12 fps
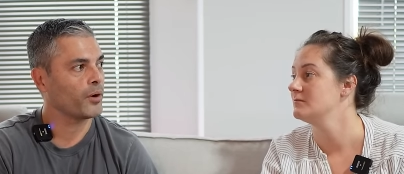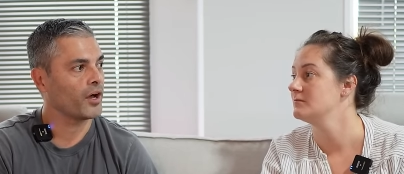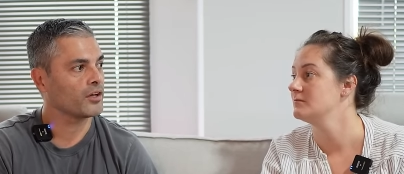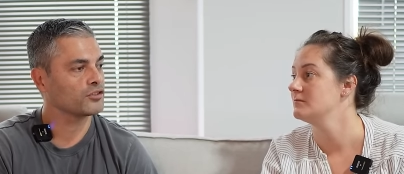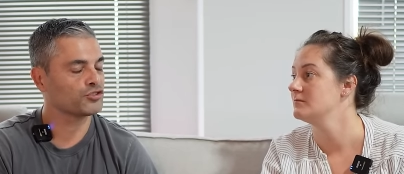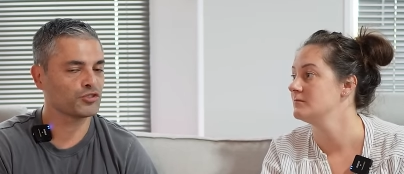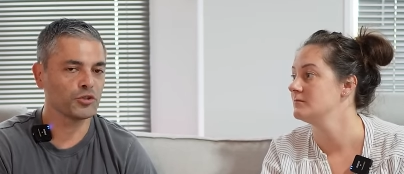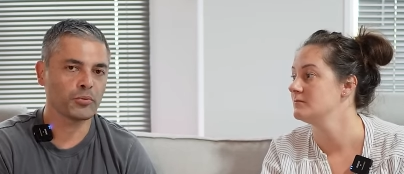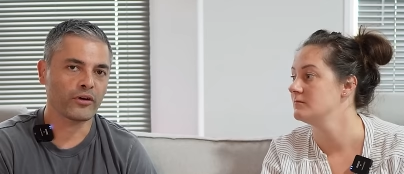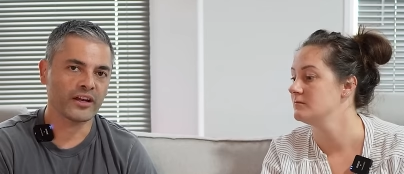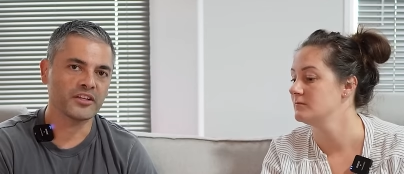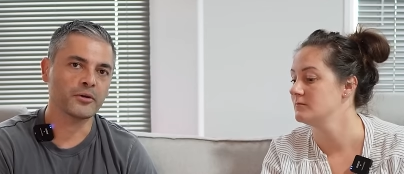Speaker 1: But
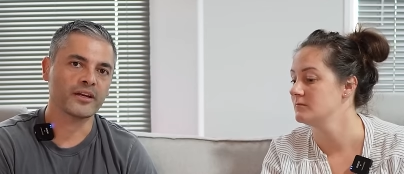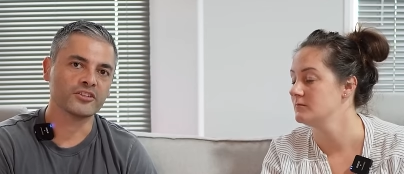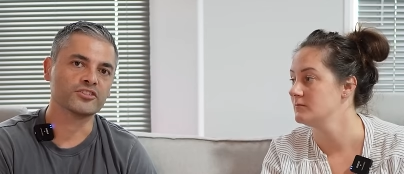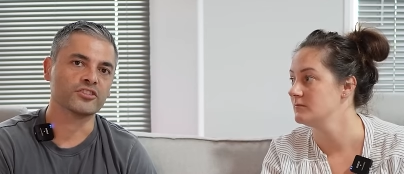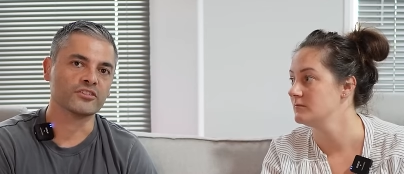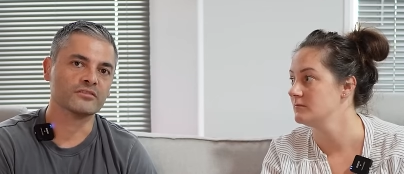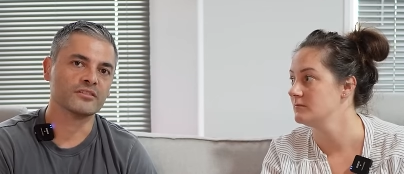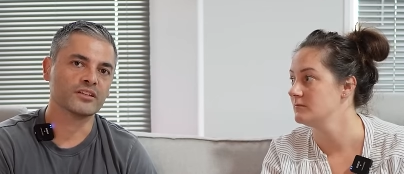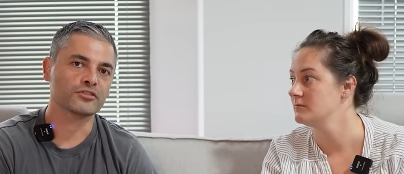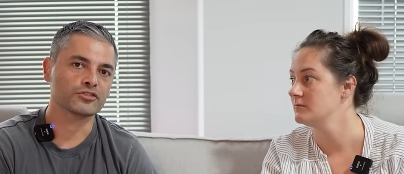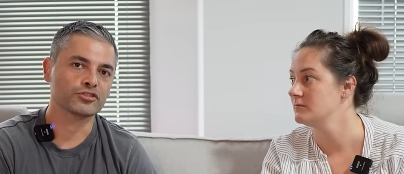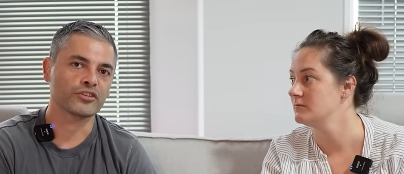superannuation
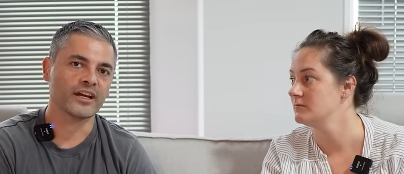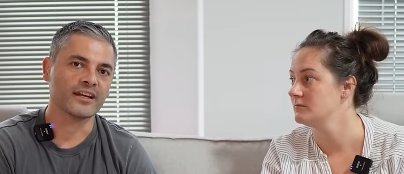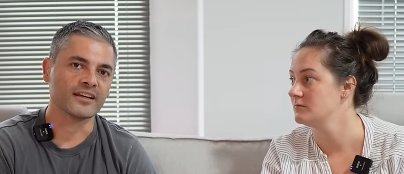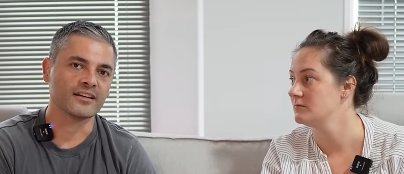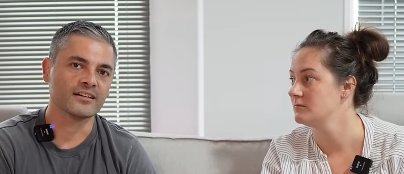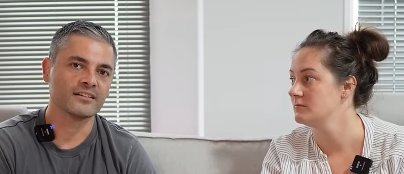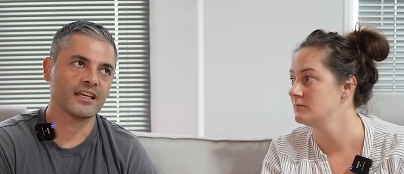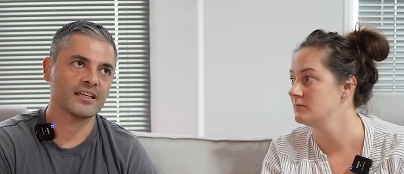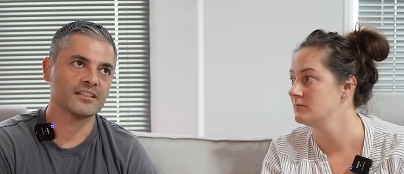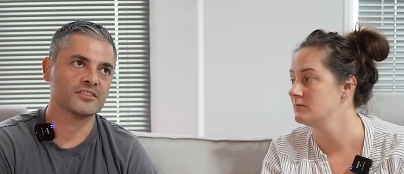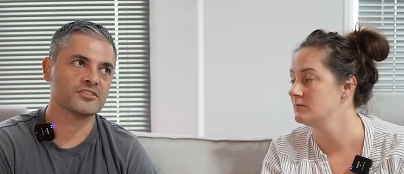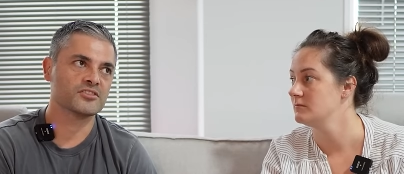in Australia
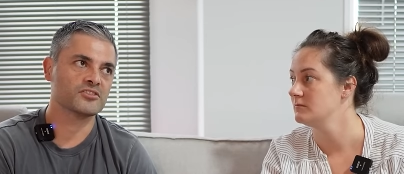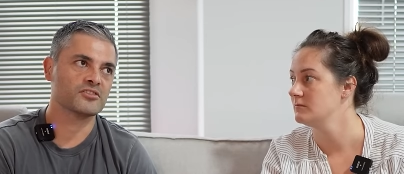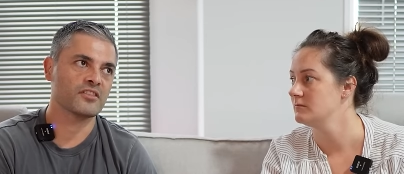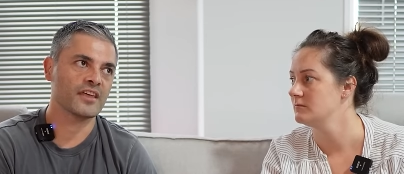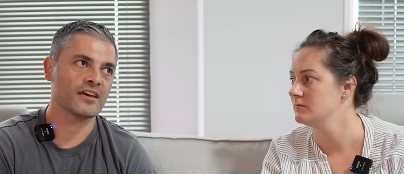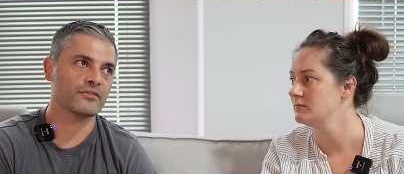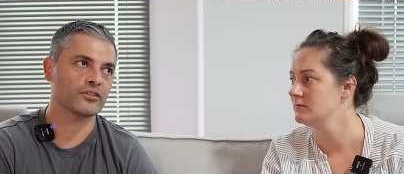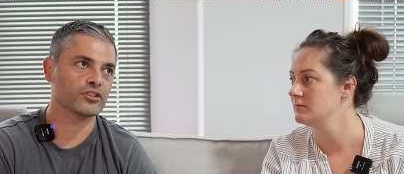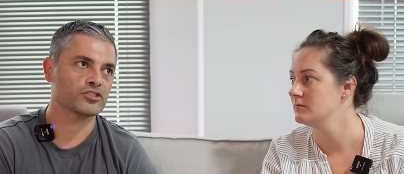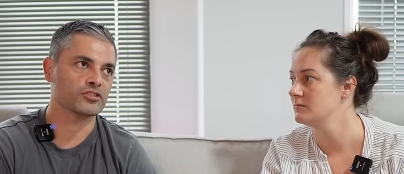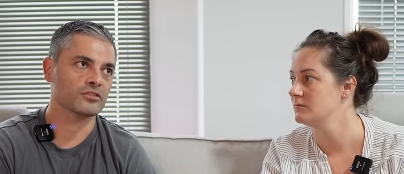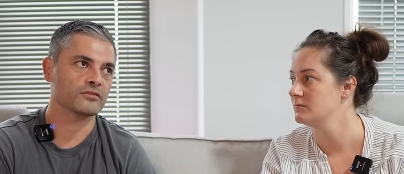is their
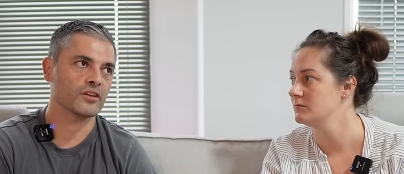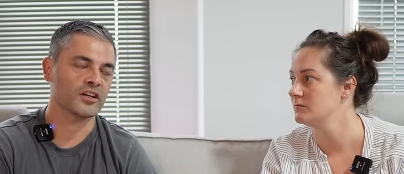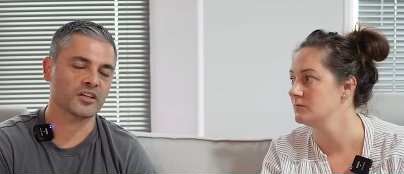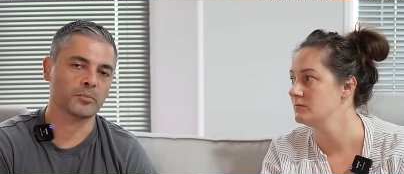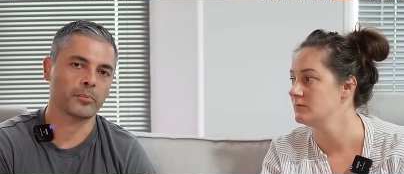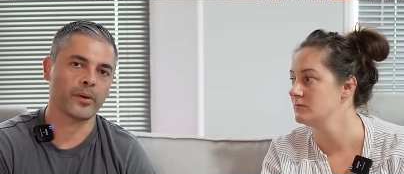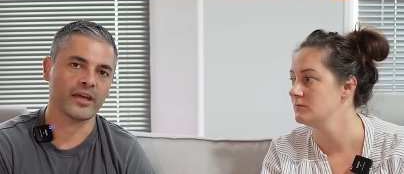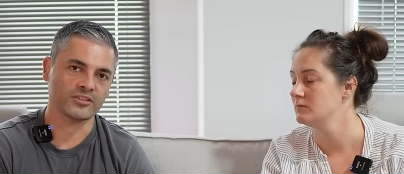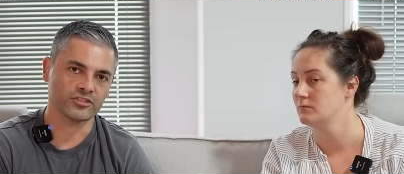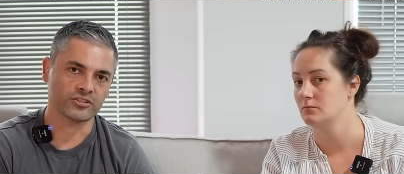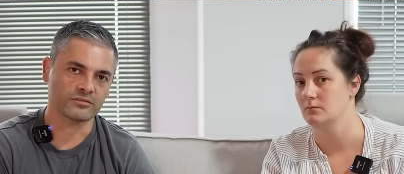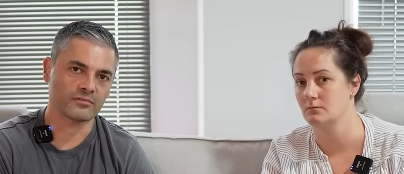version of like a
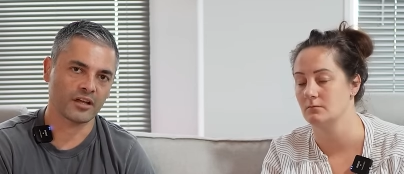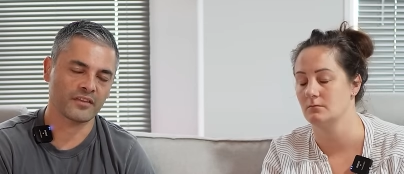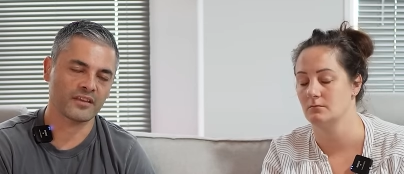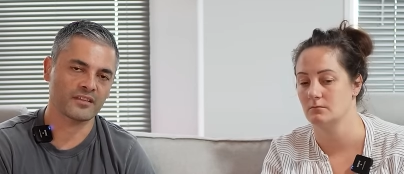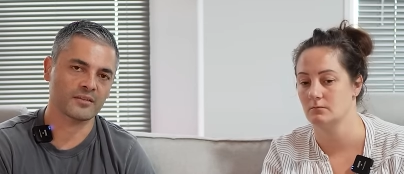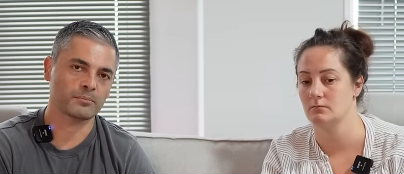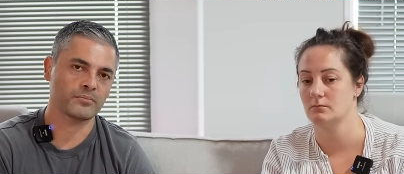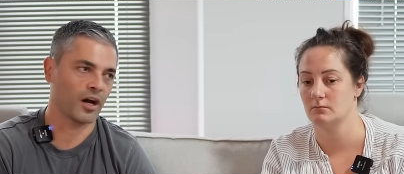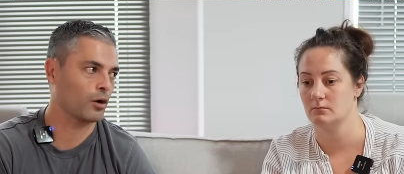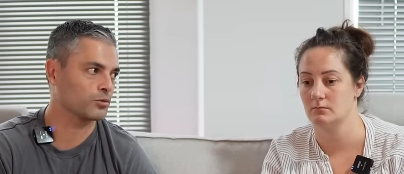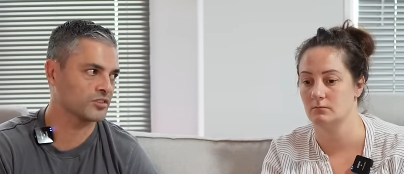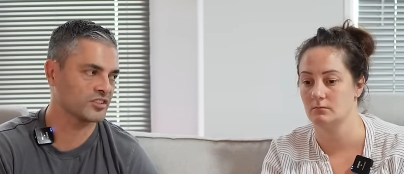pension. I think the, the
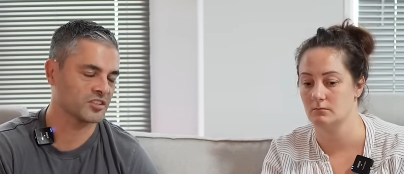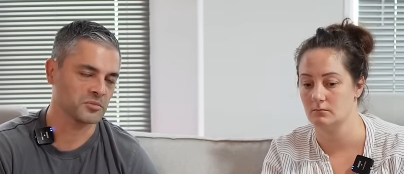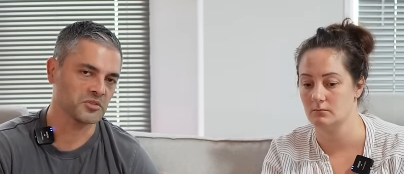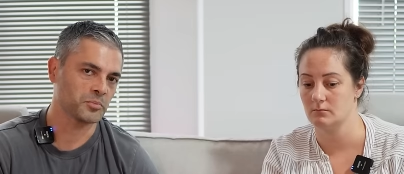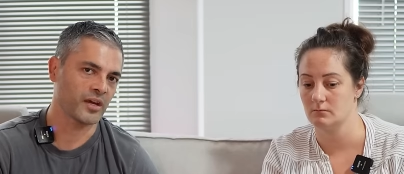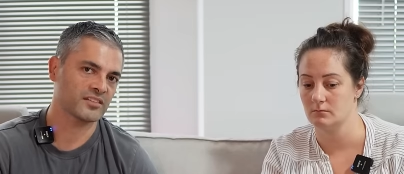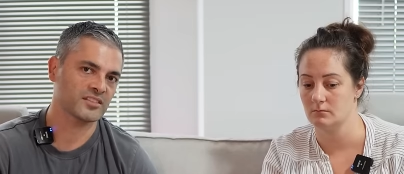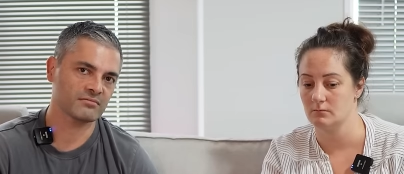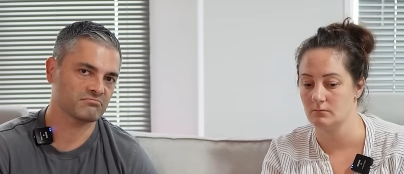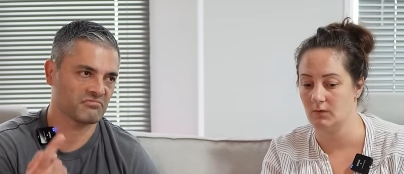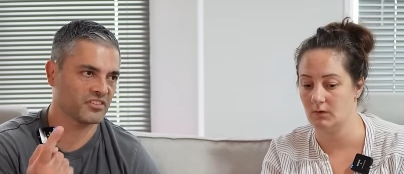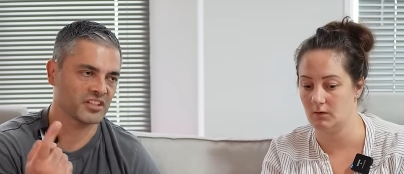whole system is
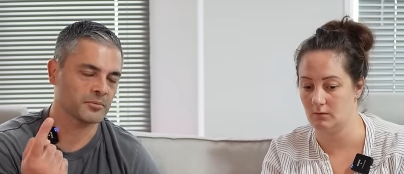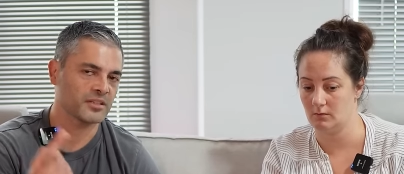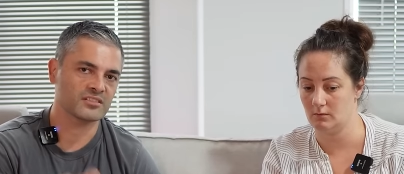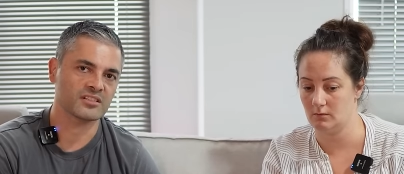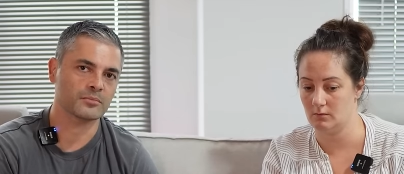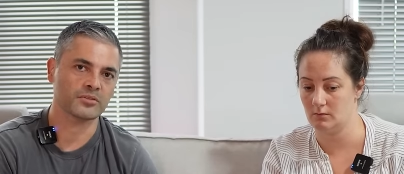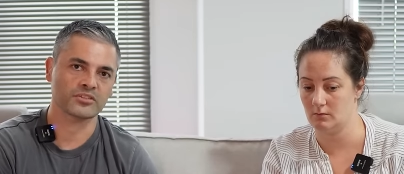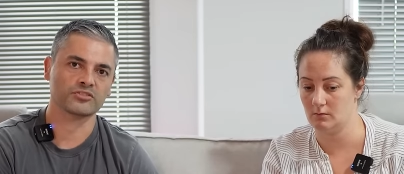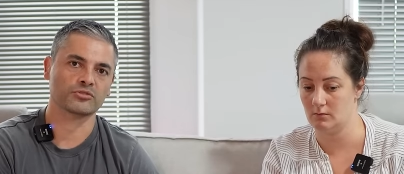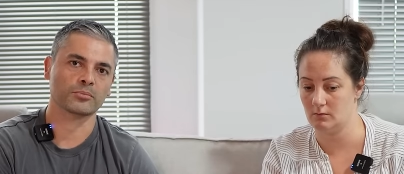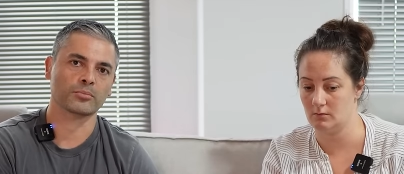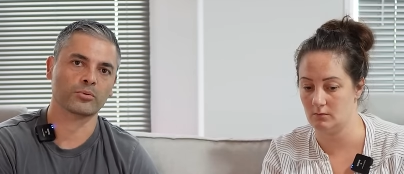better, fundamentally
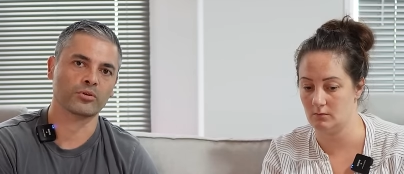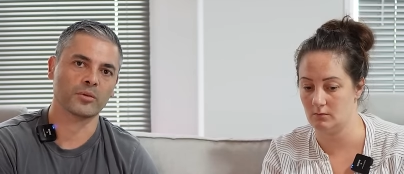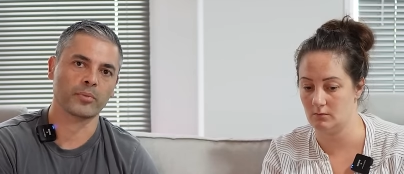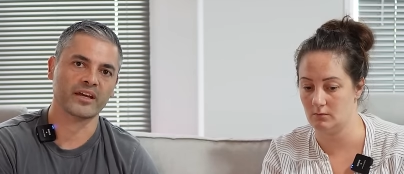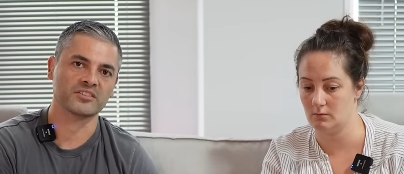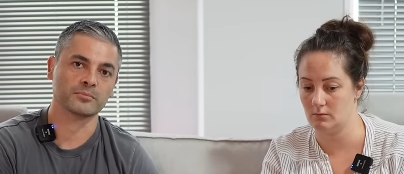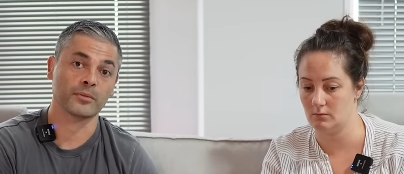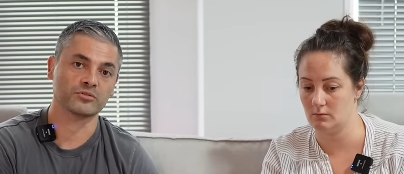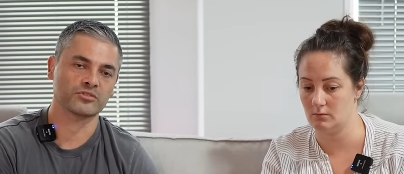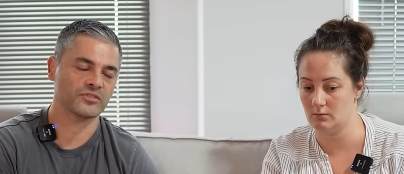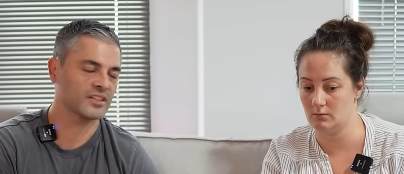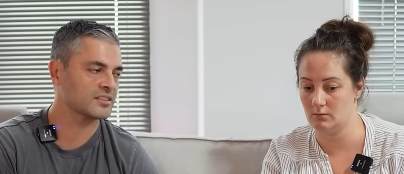because your employer pays
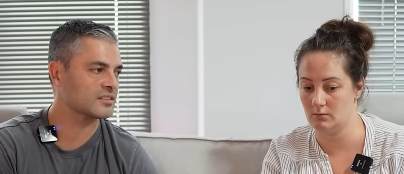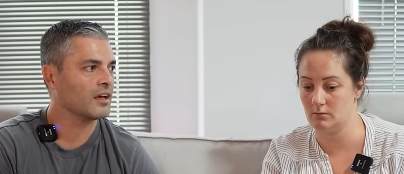most of it